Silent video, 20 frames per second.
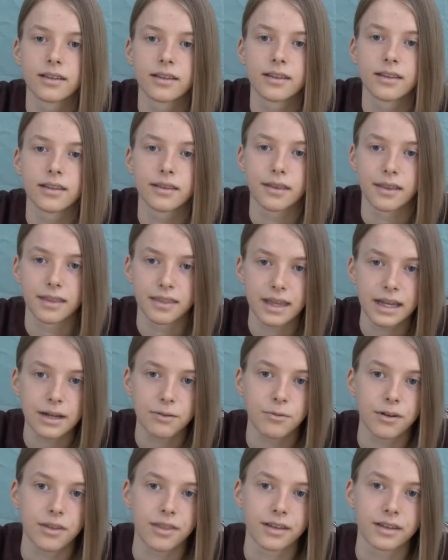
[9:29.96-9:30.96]
the
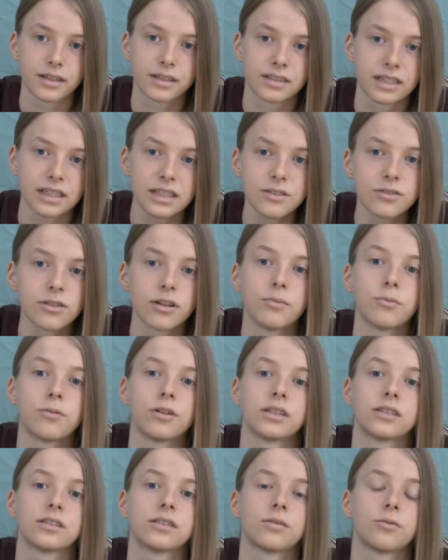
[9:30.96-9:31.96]
thing with a syndrome,
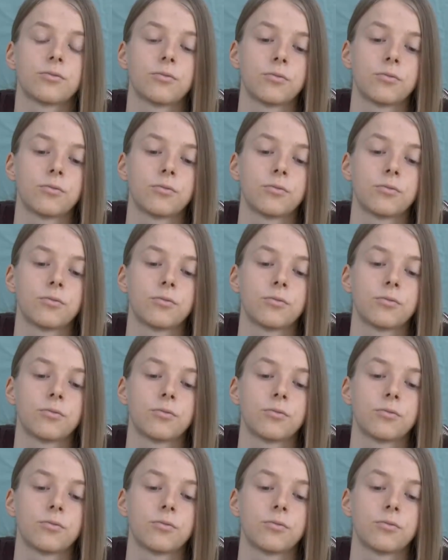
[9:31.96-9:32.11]
which